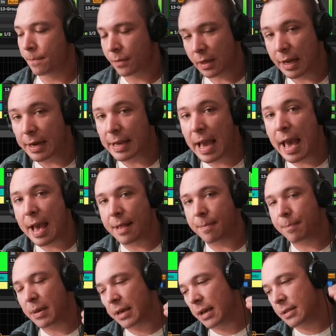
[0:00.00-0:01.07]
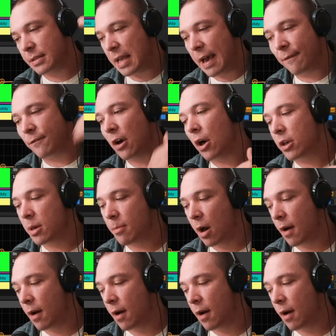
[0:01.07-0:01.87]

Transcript: And again, because that volume